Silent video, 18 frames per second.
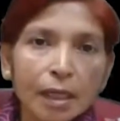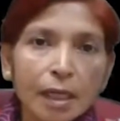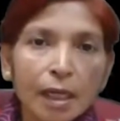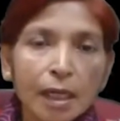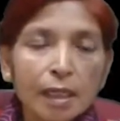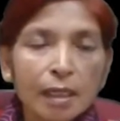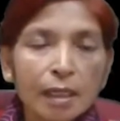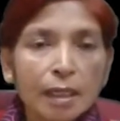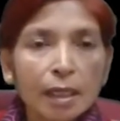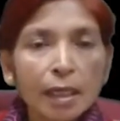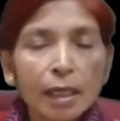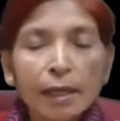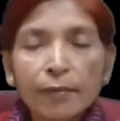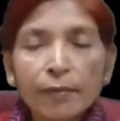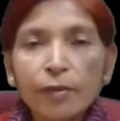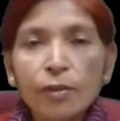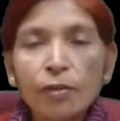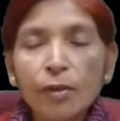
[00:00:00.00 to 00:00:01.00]
And
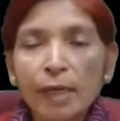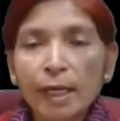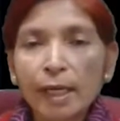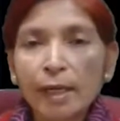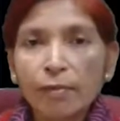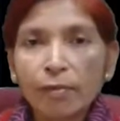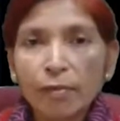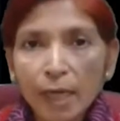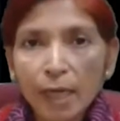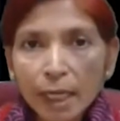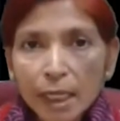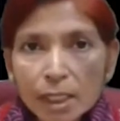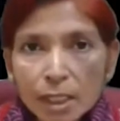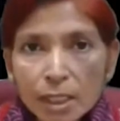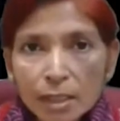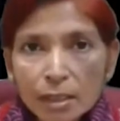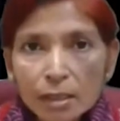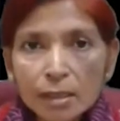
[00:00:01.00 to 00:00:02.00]
if you can
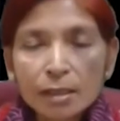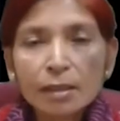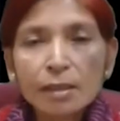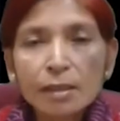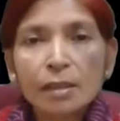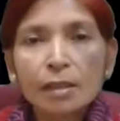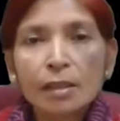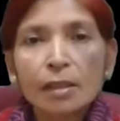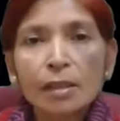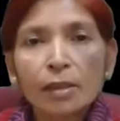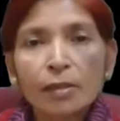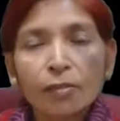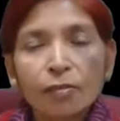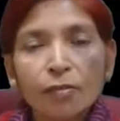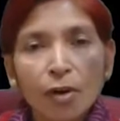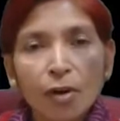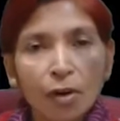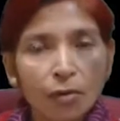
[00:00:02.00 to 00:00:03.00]
wait
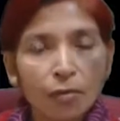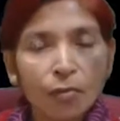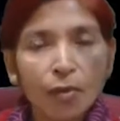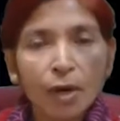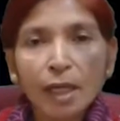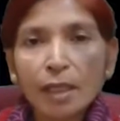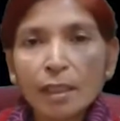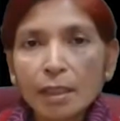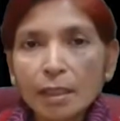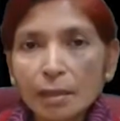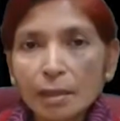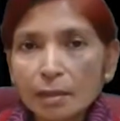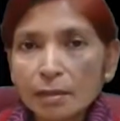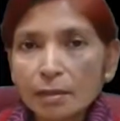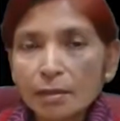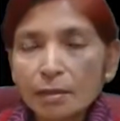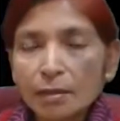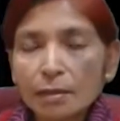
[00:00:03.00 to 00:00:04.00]
for 1
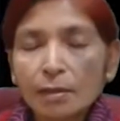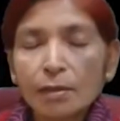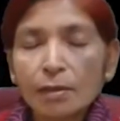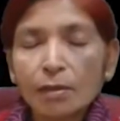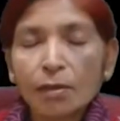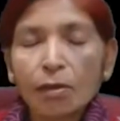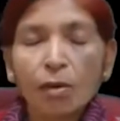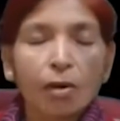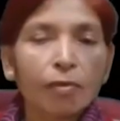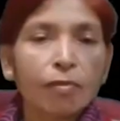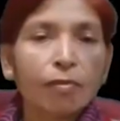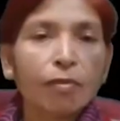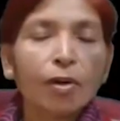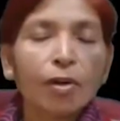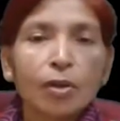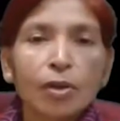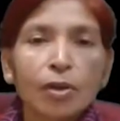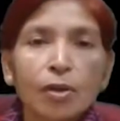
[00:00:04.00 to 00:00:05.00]
year or
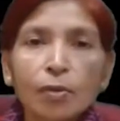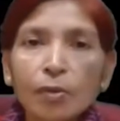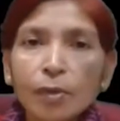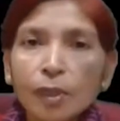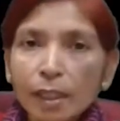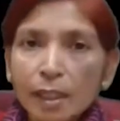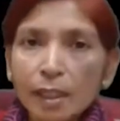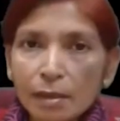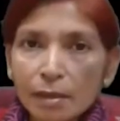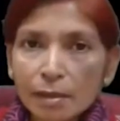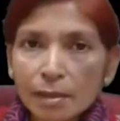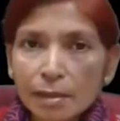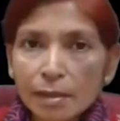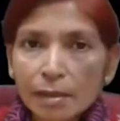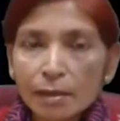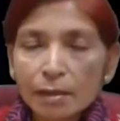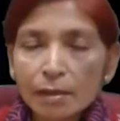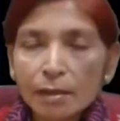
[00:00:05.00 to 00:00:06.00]
for 2
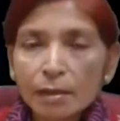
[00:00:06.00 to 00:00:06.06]
years,